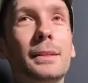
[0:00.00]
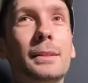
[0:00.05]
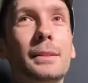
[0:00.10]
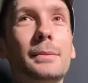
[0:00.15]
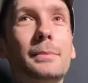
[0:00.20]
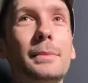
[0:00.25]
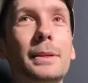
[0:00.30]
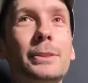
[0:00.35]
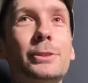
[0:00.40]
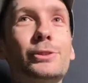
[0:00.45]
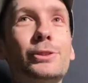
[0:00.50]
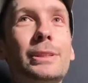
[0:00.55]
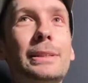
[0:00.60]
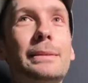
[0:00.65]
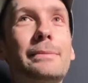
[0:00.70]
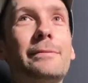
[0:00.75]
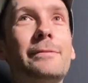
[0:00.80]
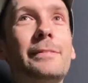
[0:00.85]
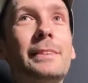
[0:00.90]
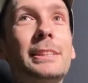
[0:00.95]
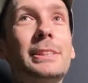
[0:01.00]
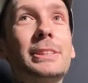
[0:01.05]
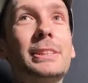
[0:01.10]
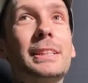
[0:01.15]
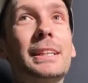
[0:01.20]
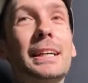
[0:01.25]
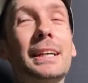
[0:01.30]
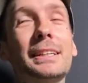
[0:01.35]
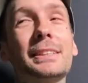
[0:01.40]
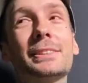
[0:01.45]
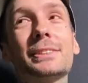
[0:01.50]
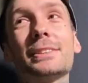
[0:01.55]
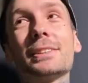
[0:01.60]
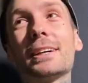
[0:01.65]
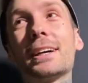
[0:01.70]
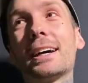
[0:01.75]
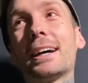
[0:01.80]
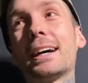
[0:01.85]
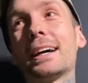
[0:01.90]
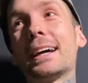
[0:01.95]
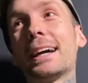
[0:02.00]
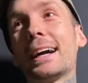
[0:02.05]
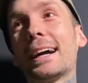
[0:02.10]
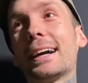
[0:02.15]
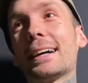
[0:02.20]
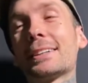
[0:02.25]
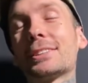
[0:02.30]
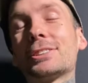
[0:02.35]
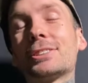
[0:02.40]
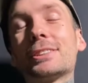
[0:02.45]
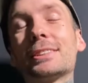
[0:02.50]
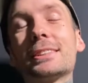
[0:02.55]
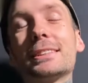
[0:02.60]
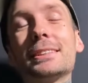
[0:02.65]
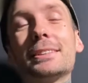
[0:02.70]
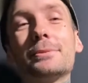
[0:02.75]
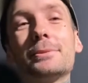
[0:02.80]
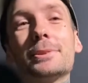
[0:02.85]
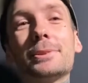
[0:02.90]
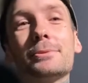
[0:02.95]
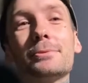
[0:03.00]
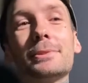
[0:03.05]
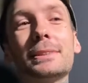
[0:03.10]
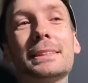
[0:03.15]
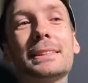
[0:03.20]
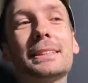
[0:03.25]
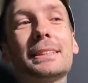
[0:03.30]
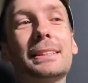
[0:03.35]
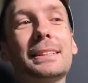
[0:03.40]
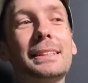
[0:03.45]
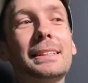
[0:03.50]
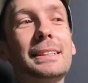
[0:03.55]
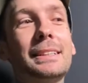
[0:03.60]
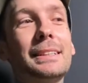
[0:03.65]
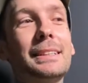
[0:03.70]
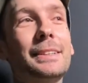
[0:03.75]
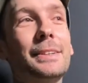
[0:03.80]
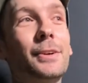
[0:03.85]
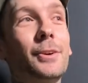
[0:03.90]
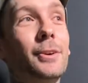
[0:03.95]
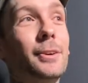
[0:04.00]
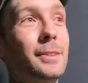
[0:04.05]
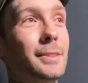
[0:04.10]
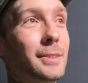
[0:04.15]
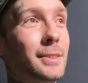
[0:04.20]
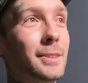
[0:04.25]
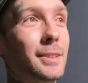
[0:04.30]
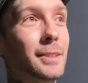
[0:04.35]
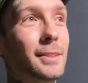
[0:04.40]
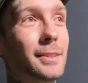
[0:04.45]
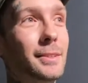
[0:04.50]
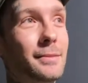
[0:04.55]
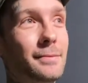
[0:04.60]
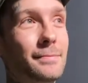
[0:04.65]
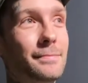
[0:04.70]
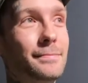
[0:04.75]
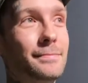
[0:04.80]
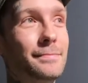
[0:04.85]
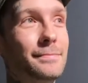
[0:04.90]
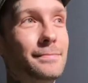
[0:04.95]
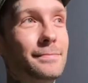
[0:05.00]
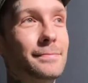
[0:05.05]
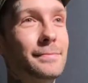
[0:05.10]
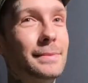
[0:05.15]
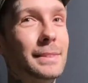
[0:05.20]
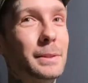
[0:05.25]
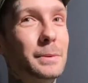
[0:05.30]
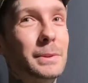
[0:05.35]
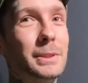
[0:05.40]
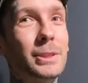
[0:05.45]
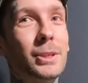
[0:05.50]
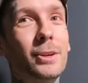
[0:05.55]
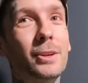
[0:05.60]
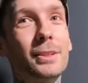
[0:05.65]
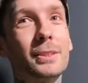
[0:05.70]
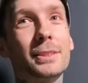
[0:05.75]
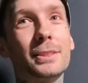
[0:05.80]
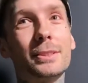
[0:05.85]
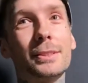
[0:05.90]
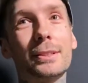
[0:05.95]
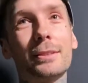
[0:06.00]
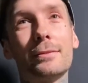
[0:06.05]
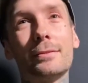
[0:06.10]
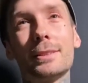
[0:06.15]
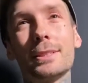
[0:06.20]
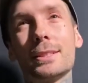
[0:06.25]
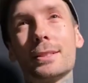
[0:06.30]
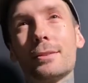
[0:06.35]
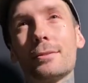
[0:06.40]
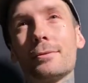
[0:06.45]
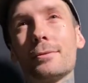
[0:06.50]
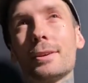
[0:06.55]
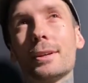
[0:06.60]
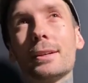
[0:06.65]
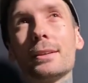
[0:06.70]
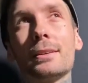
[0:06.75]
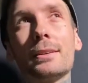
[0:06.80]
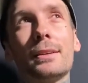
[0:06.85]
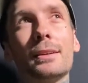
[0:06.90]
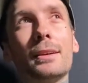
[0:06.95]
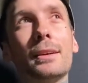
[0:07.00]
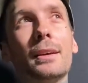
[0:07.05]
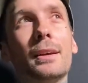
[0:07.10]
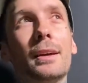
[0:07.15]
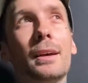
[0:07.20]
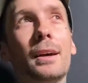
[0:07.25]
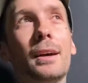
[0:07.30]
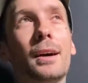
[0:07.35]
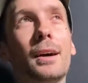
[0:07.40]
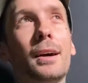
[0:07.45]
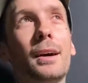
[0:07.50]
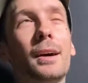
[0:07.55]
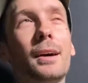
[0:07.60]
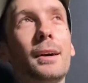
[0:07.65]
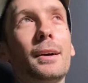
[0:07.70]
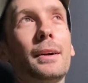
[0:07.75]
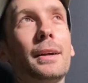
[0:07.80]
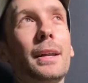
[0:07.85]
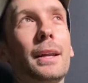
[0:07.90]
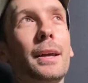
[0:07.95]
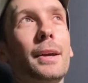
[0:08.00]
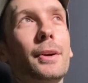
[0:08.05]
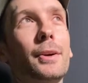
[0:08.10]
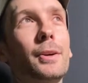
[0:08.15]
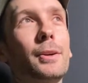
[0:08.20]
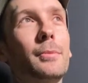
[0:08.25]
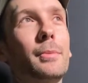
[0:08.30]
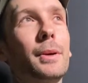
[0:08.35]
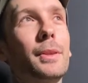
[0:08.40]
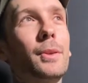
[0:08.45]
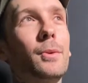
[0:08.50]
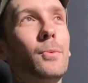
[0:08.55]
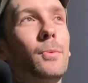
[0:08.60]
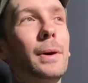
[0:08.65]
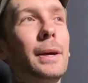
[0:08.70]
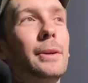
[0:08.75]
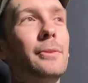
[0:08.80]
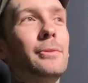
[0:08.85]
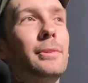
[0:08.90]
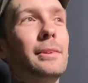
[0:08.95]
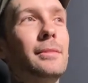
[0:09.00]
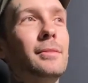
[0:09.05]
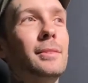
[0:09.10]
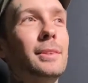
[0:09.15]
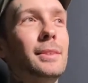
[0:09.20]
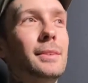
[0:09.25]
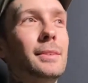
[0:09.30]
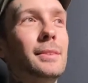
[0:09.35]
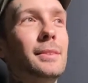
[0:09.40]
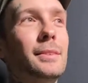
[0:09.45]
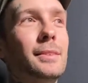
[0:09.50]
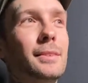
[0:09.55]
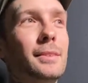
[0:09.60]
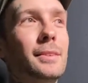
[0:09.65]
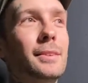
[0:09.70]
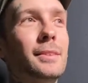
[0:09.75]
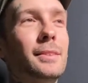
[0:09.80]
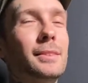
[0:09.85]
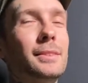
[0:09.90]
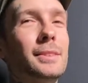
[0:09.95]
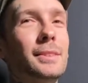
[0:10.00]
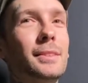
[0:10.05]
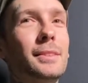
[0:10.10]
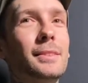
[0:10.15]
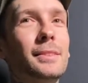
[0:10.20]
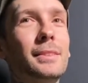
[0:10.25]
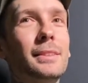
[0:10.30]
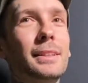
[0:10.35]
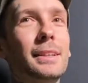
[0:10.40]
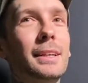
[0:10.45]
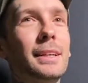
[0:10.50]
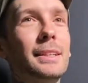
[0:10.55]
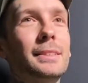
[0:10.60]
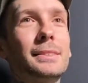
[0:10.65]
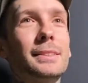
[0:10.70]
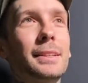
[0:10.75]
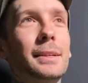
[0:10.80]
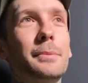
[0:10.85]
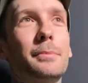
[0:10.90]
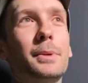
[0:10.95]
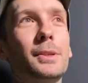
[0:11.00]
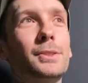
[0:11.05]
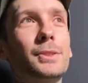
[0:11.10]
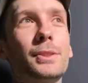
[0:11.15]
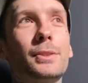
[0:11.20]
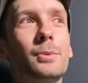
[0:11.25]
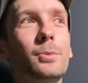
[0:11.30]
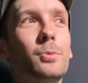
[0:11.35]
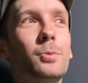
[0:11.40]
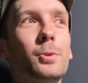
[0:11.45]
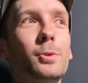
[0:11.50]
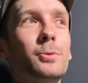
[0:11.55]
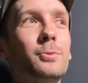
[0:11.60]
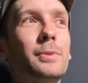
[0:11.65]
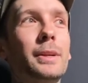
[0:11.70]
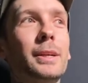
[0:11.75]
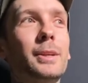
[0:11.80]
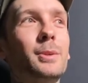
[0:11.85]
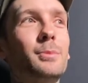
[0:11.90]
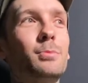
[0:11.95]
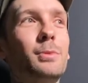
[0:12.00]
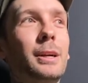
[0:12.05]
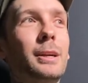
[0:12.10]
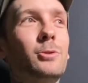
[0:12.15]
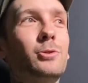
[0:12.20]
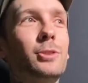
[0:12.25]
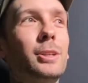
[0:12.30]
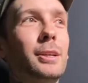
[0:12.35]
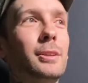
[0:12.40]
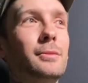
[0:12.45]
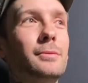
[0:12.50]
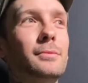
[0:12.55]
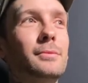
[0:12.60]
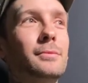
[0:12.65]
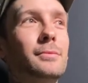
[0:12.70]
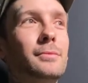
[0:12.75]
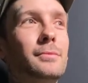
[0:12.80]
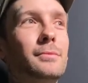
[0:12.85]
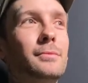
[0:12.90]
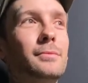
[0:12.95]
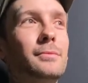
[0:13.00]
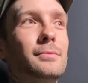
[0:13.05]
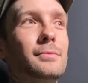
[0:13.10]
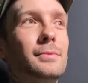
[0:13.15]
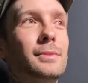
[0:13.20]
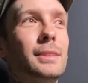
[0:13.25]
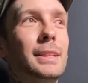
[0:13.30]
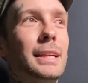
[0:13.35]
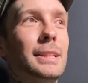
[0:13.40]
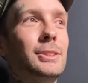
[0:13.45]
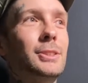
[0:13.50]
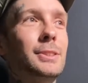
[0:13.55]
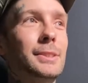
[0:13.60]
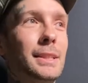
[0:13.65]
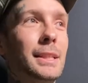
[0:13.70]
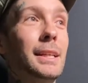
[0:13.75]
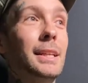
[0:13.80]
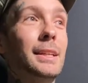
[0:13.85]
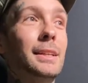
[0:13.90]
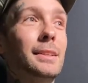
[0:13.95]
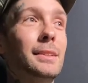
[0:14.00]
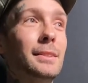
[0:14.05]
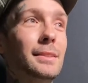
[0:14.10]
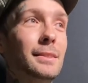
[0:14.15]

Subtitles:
My dream fish to catch. I actually was recently in Arkansas. I went to Arkansas to visit a friend, and I heard about the White River in Arkansas. It has like a bunch of the world record brown trout catches in it,